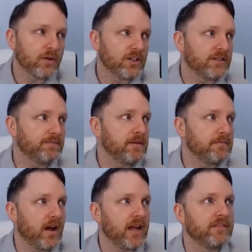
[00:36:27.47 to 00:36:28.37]
just be
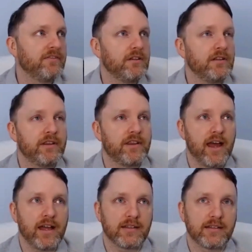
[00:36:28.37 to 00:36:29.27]
mindful
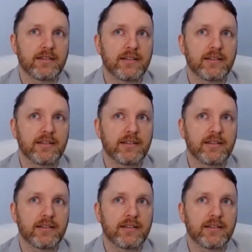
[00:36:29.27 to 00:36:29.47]
that